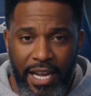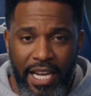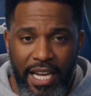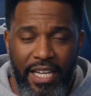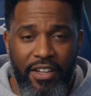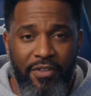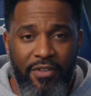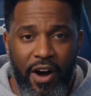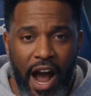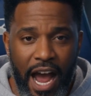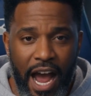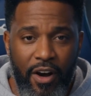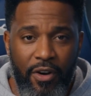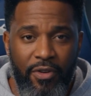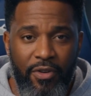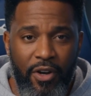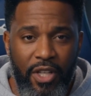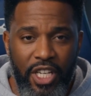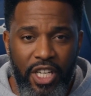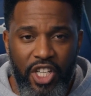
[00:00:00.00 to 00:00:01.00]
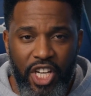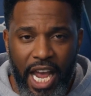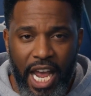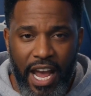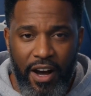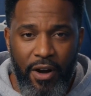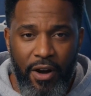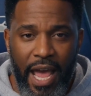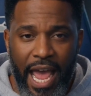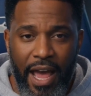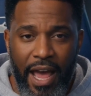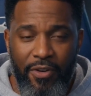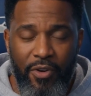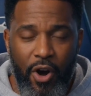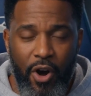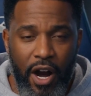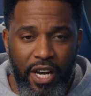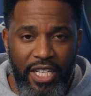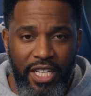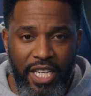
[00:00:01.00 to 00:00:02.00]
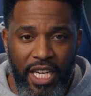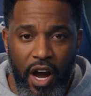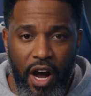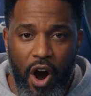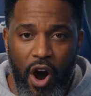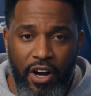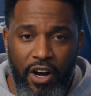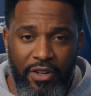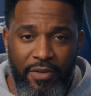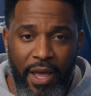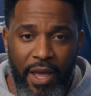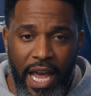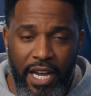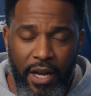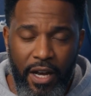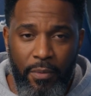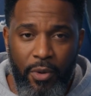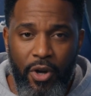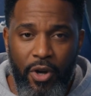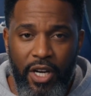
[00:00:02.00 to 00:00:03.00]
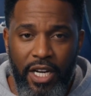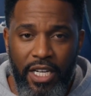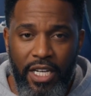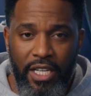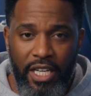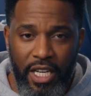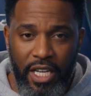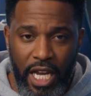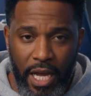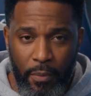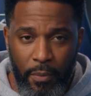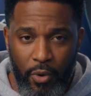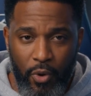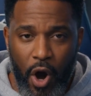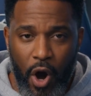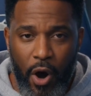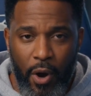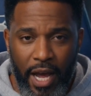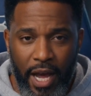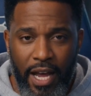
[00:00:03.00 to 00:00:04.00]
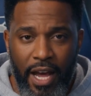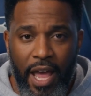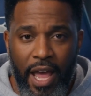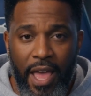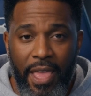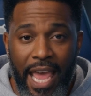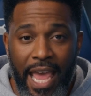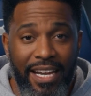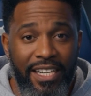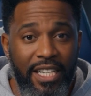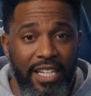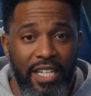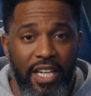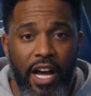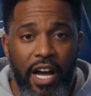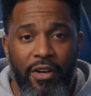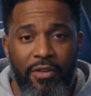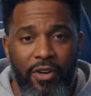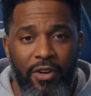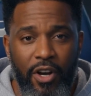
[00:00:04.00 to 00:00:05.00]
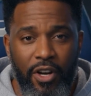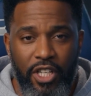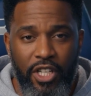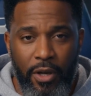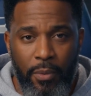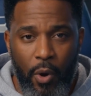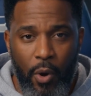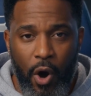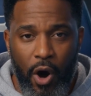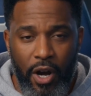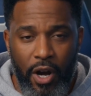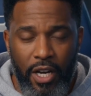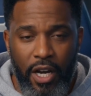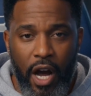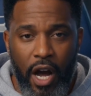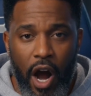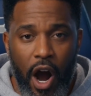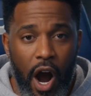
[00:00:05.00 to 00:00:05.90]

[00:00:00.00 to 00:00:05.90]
It's vital for the channel and for our Seahawks fan community to keep growing. Thanks a ton for your support.